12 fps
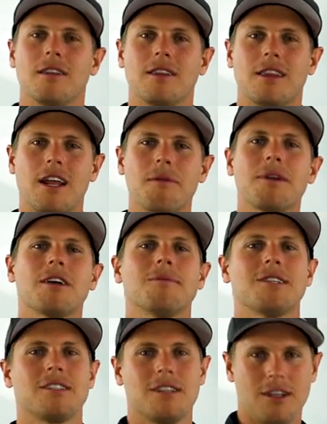Then I
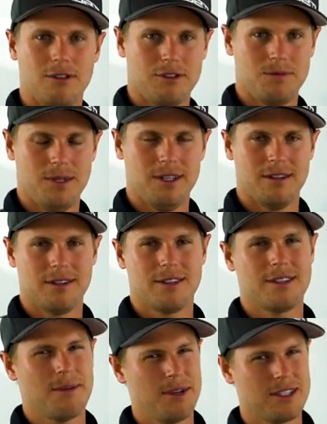become a salesman.
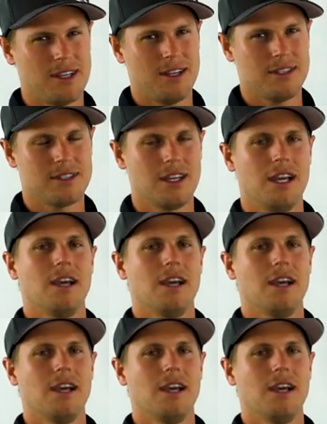Does that make sense?